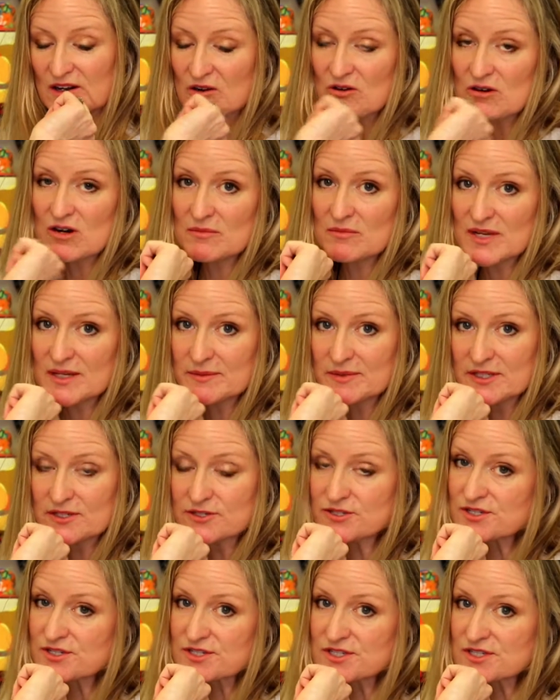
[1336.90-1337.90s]
or maybe
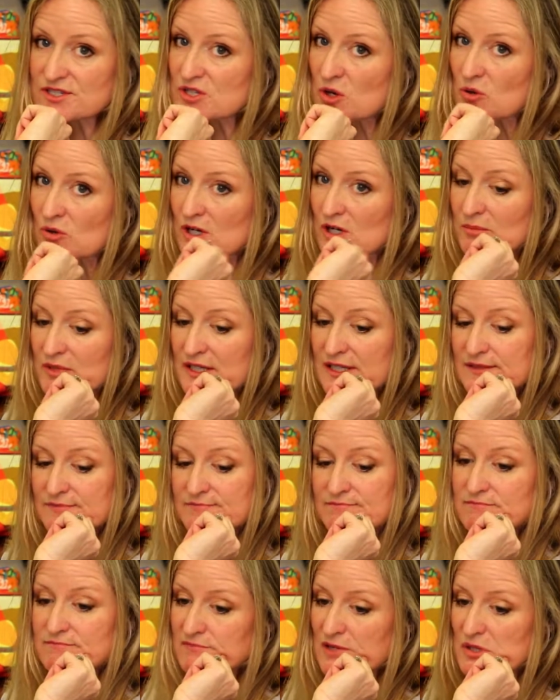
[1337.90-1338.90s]
you're just a sewer,
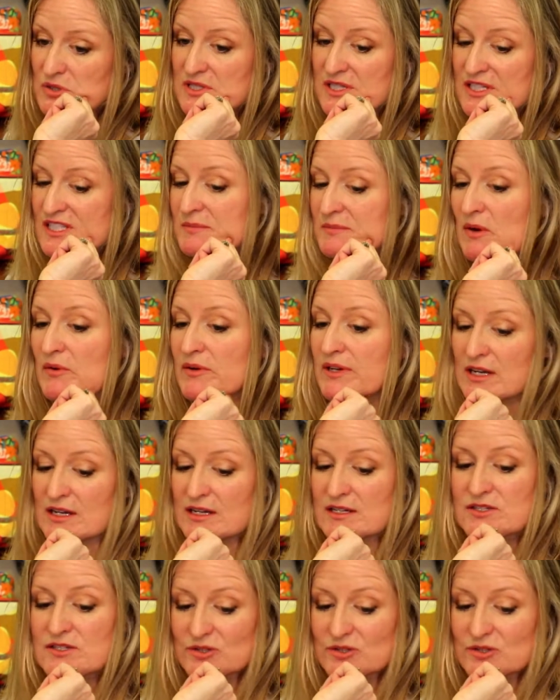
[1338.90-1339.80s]
but mostly it's about knitting,